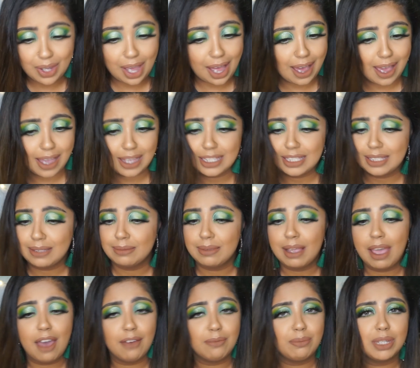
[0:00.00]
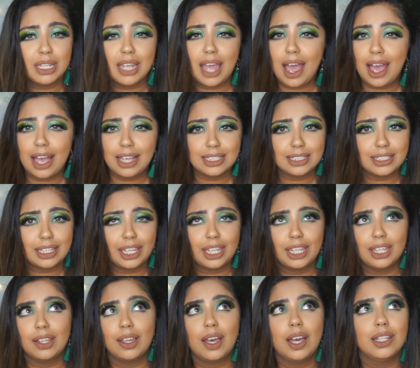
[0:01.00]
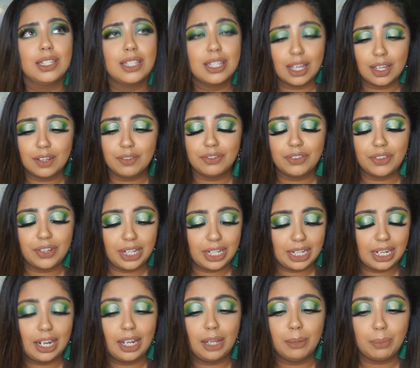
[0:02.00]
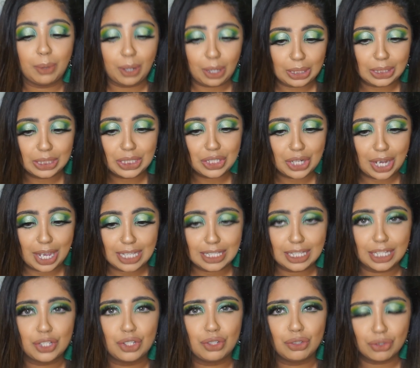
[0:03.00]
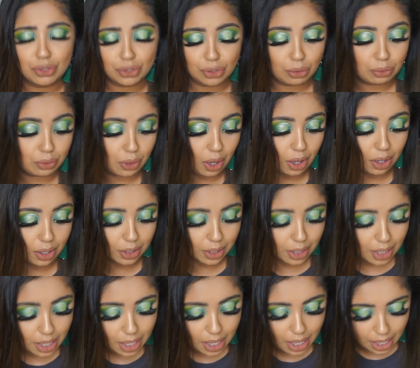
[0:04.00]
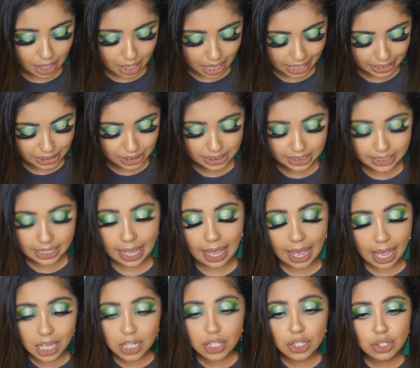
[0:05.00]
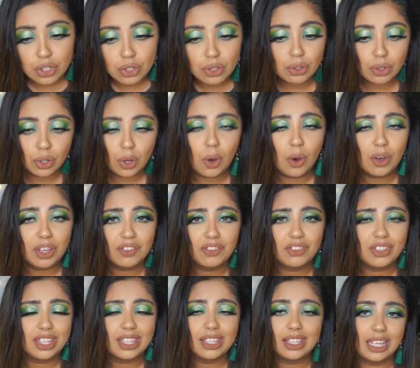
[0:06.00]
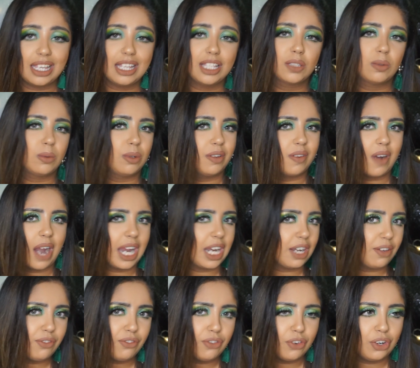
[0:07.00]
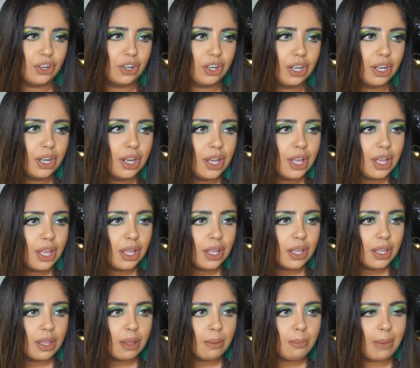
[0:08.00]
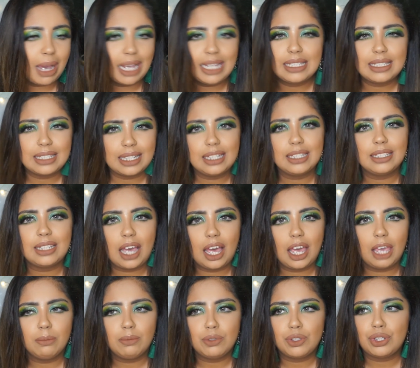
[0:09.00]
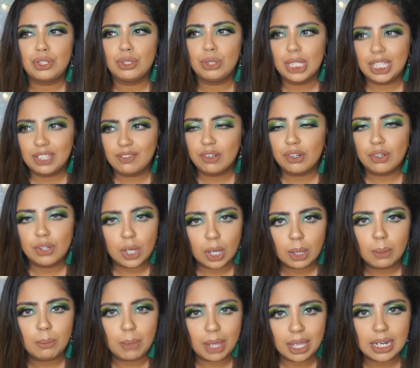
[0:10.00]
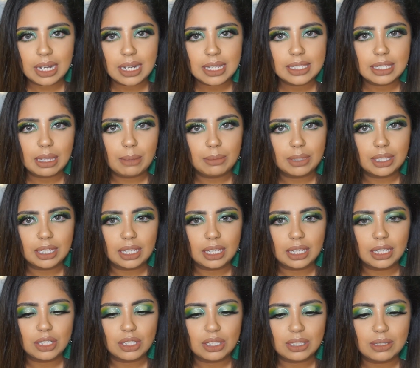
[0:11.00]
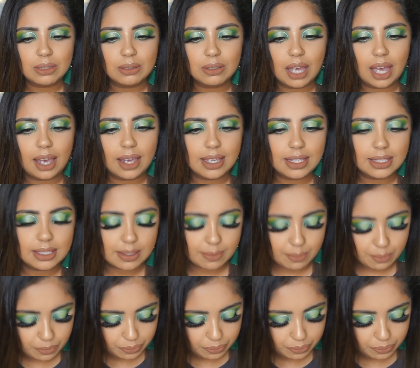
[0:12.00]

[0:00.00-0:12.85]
guys have been asking a ton for it, and I apologize I took so long. I just had to know if the things were right for my skin type to even recommend something to you guys.